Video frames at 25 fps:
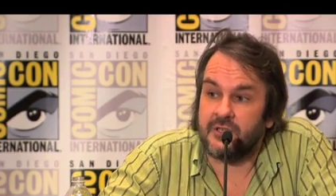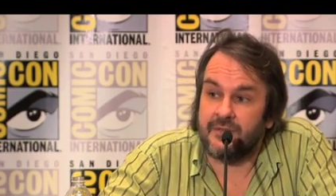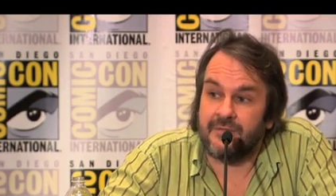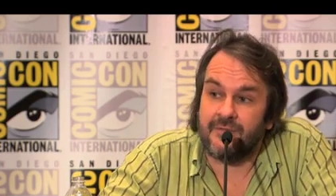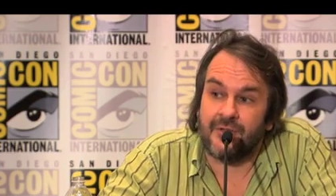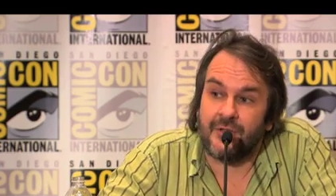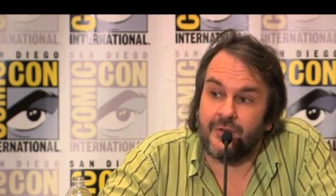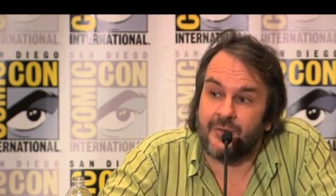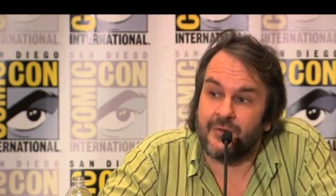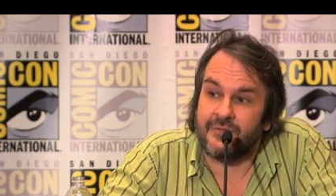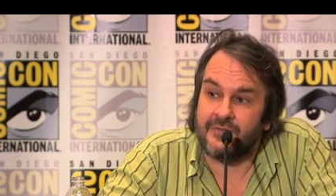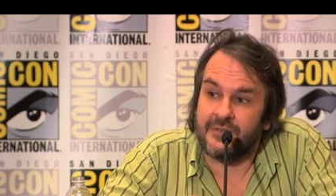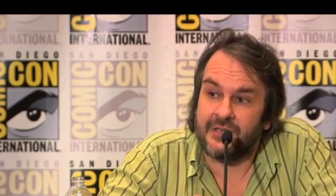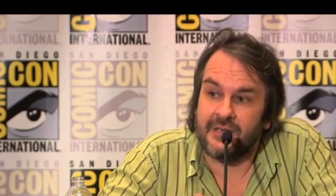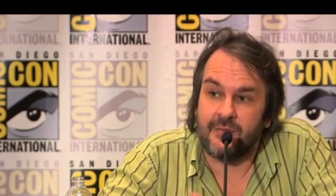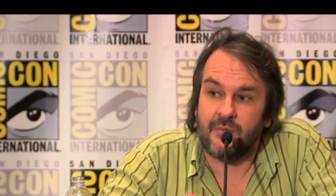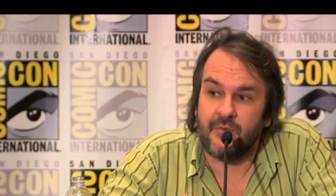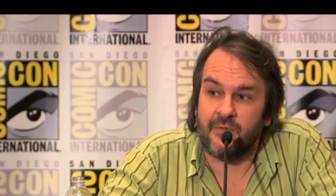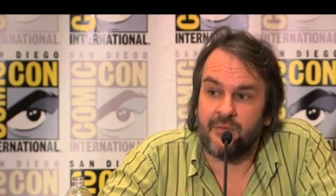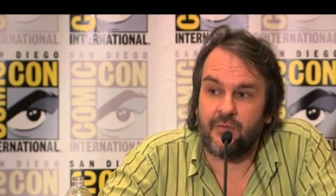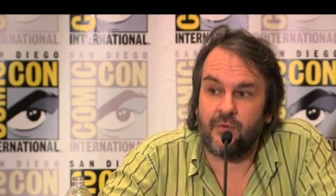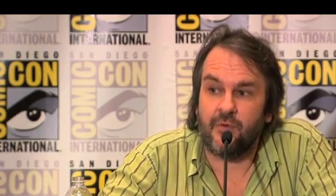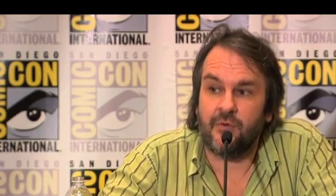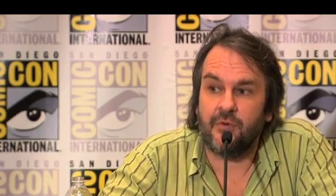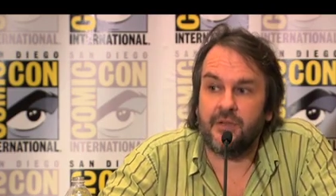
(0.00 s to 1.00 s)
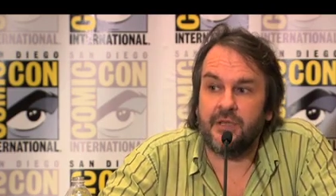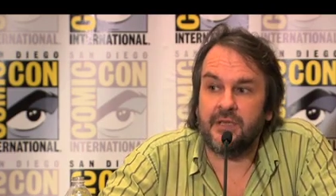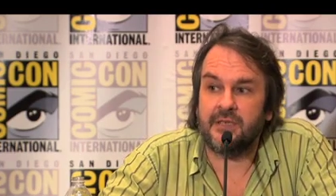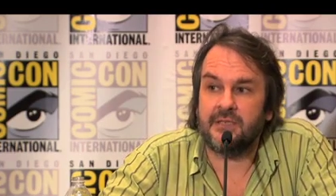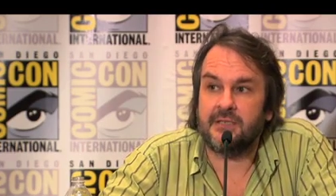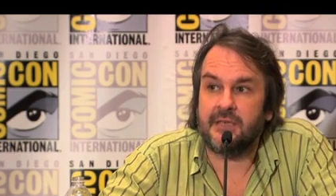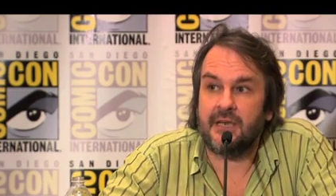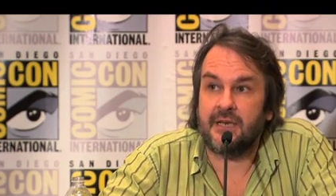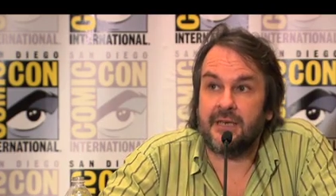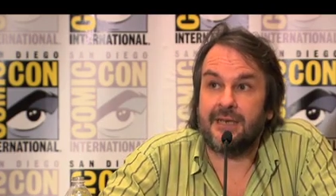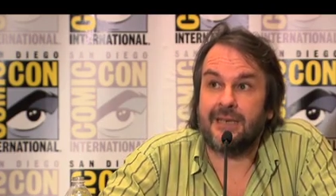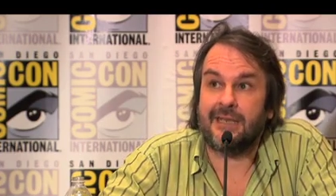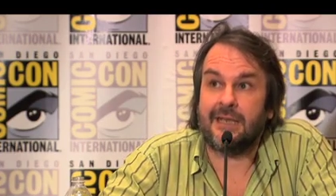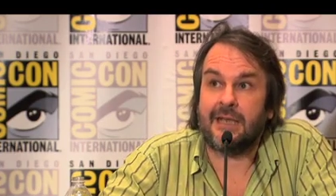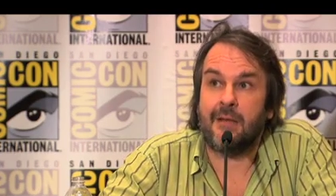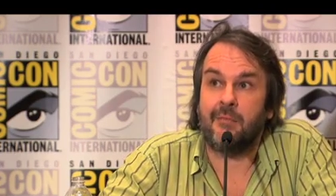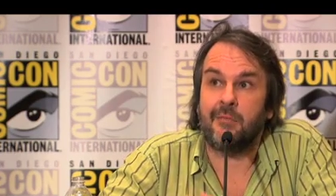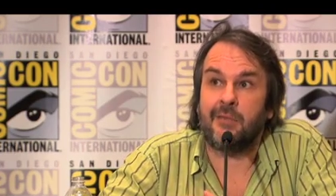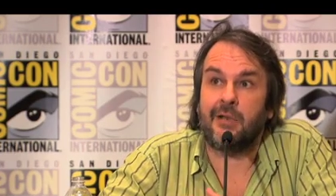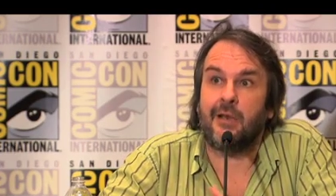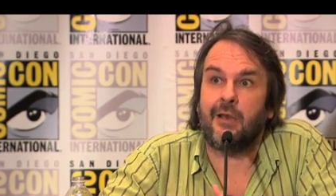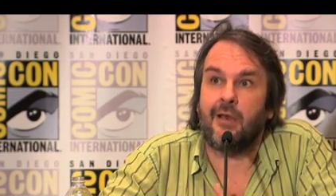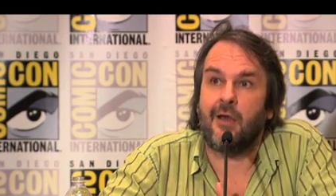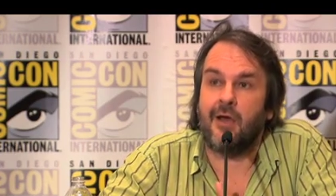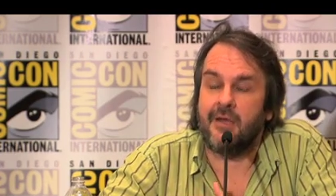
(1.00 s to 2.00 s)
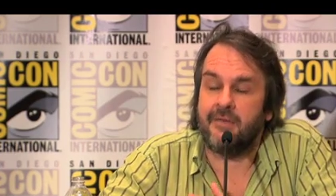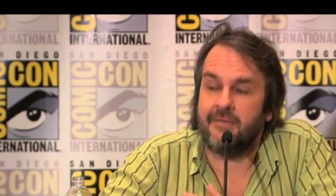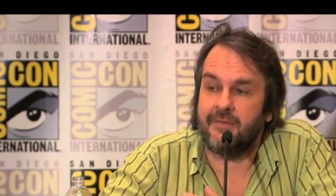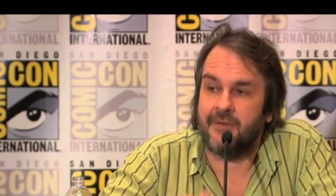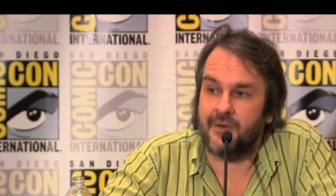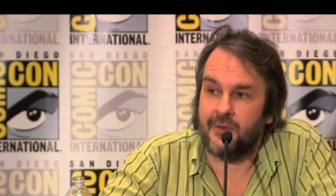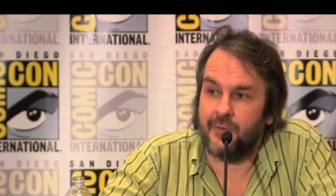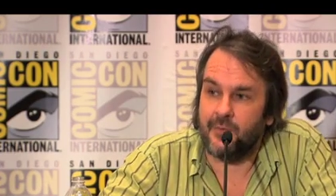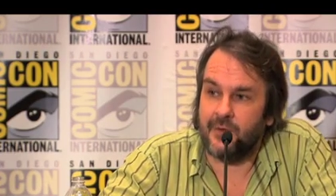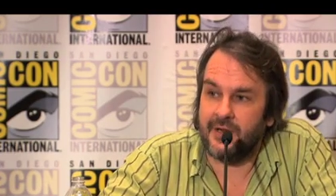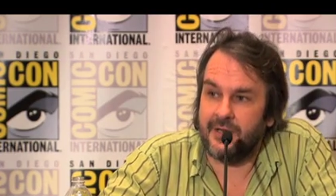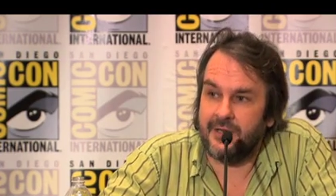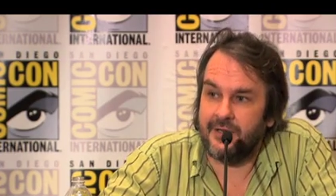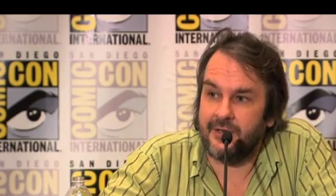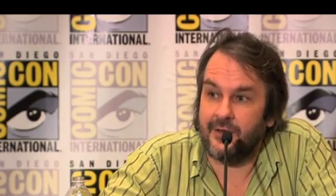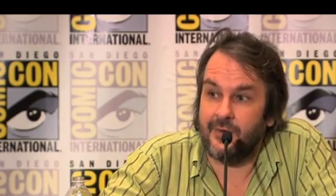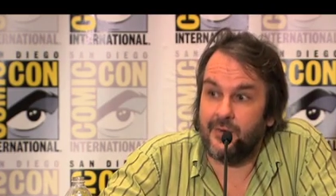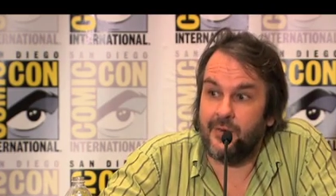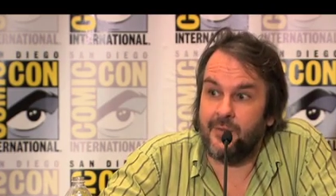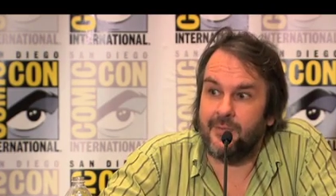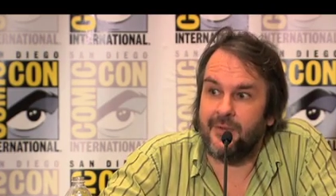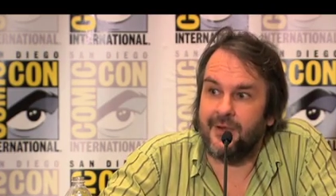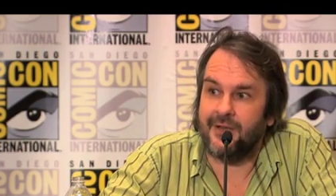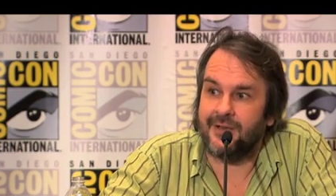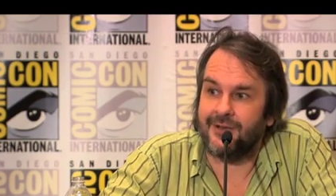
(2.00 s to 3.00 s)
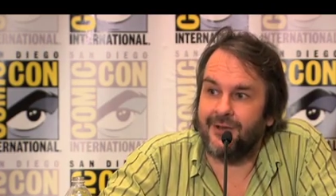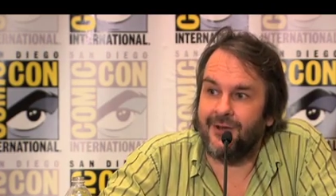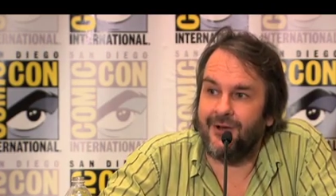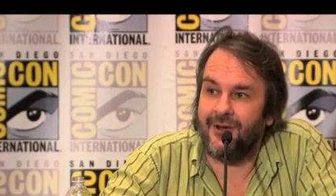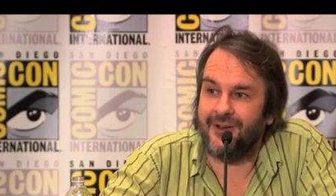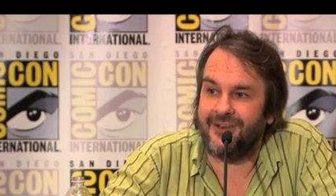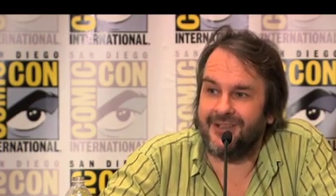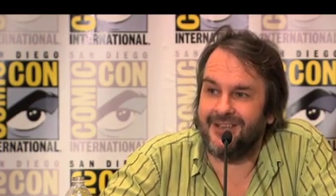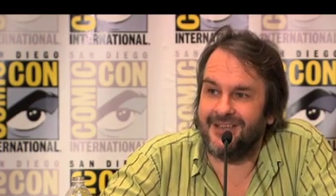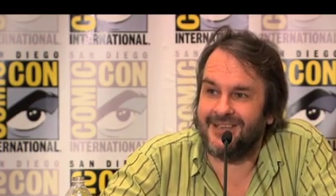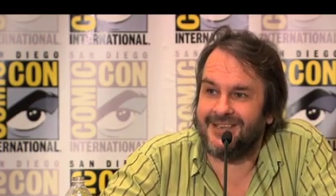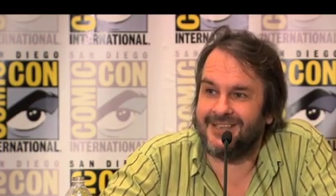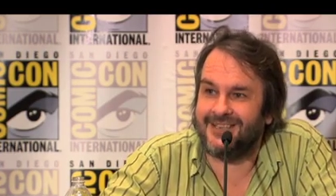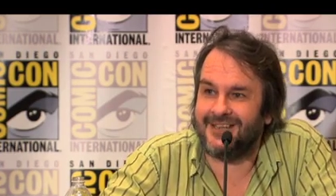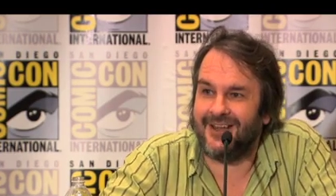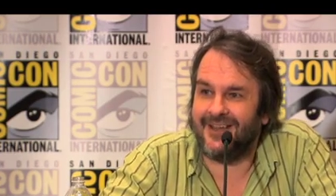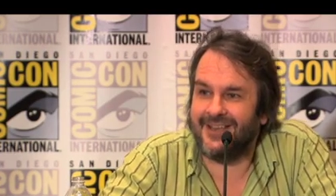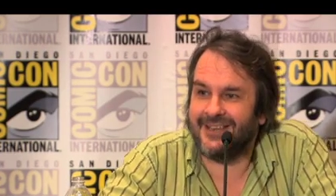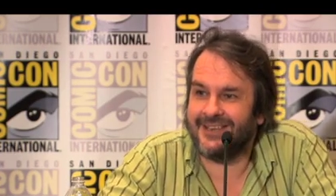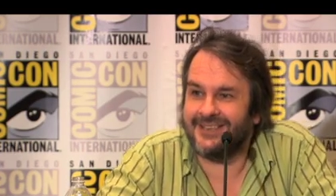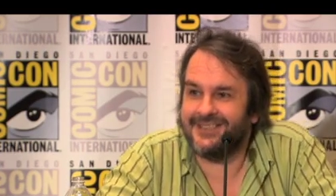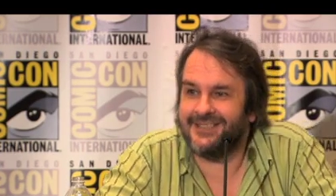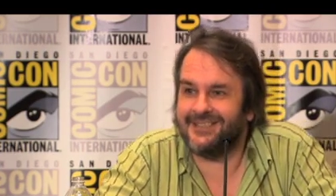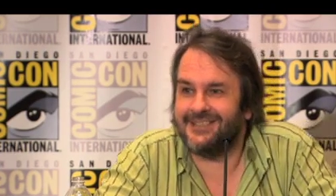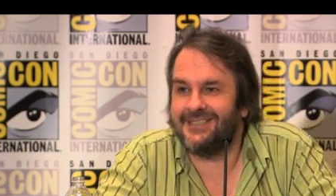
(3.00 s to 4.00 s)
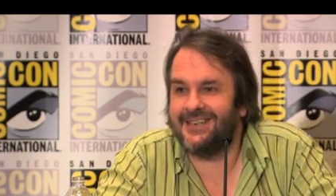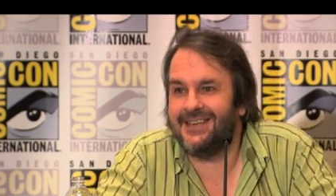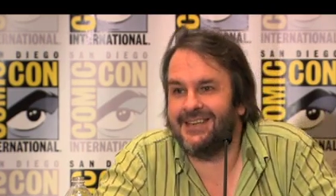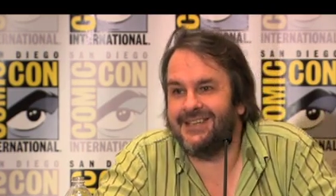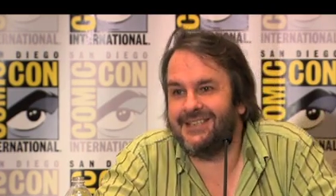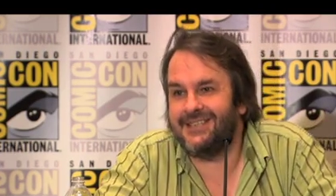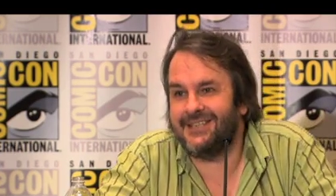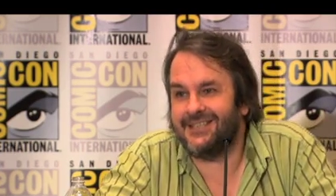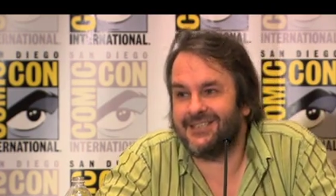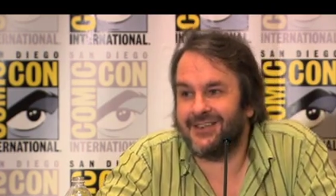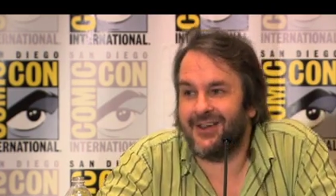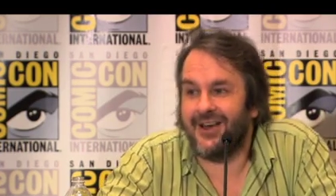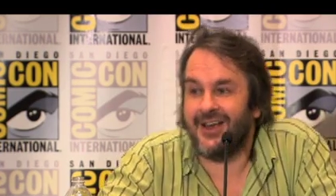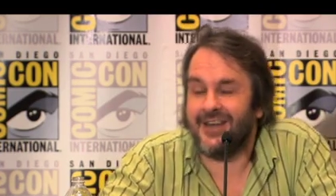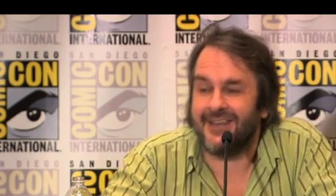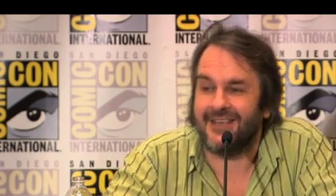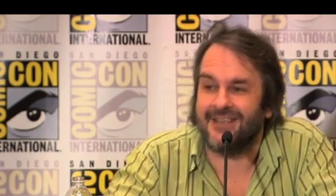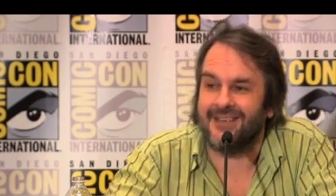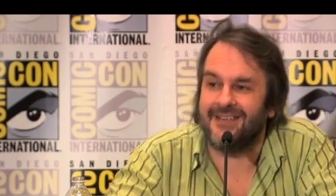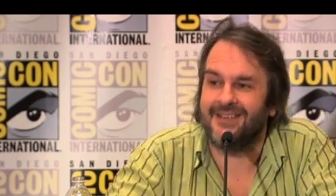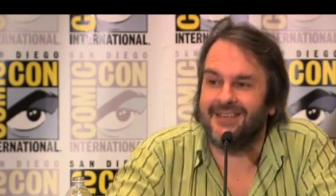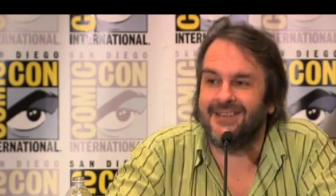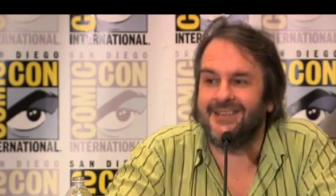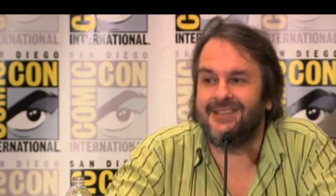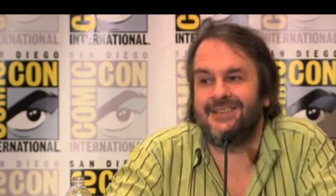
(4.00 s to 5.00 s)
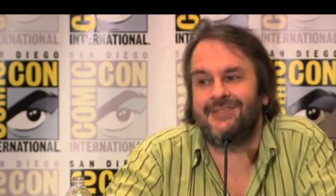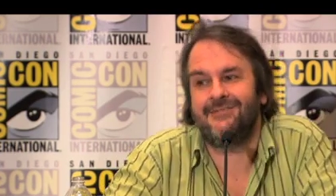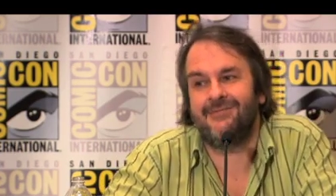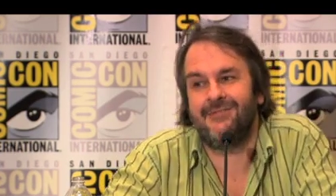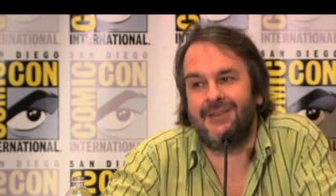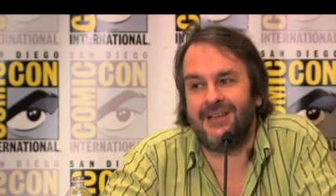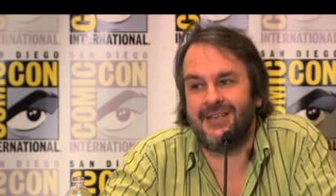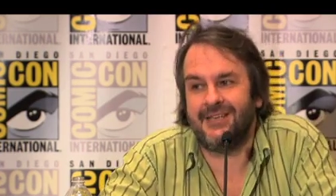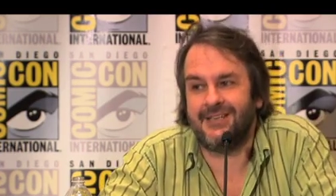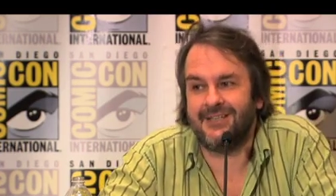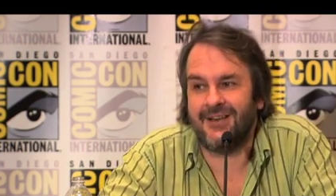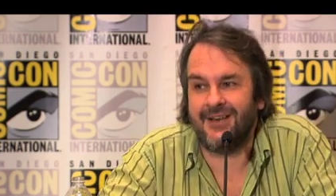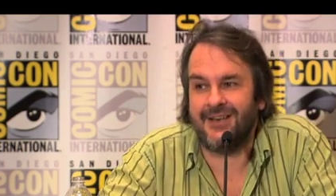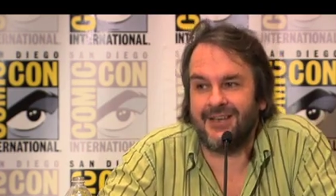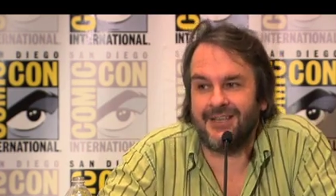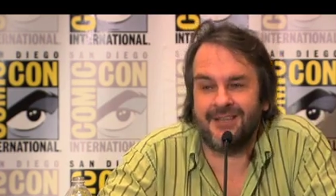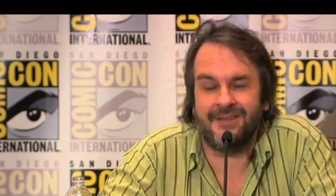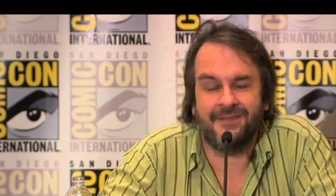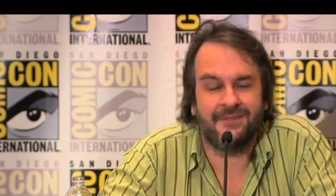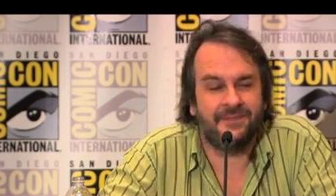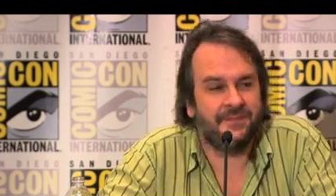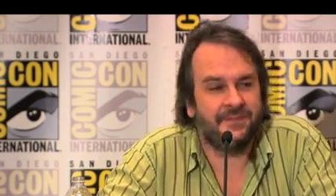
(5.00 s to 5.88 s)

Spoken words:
Even though we've seen them before, they're starting to come to life in a way you go, oh my God, it's like it's exciting. It's really exciting.